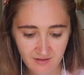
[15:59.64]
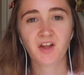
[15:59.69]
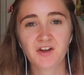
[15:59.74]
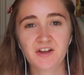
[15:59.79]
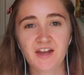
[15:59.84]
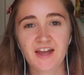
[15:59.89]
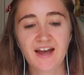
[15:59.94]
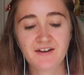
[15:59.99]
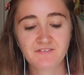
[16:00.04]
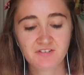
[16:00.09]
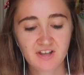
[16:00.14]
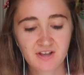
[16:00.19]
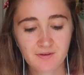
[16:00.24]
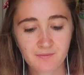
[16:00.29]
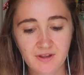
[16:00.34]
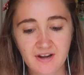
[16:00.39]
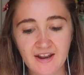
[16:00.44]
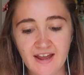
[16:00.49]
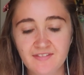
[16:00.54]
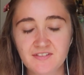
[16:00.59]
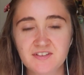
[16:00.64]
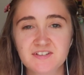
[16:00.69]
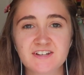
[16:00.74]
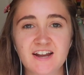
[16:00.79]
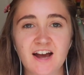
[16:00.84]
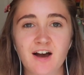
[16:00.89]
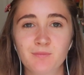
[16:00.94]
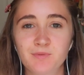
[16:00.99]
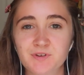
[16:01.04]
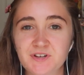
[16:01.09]
Okay, I feel like I'm gonna end this
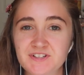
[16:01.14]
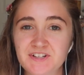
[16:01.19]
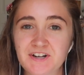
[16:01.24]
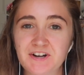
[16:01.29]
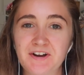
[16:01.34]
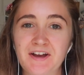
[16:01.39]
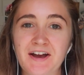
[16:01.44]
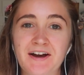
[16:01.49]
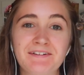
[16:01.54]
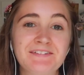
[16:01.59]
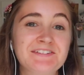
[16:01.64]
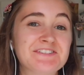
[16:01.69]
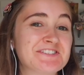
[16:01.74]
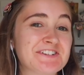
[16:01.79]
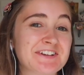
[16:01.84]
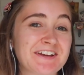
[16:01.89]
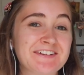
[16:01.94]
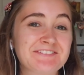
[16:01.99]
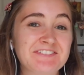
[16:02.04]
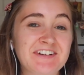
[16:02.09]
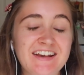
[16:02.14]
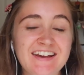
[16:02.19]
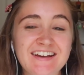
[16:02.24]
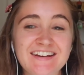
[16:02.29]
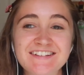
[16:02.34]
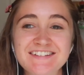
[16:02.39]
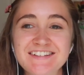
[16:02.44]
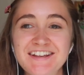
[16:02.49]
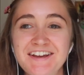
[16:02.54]
now because I don't know how interesting it really is.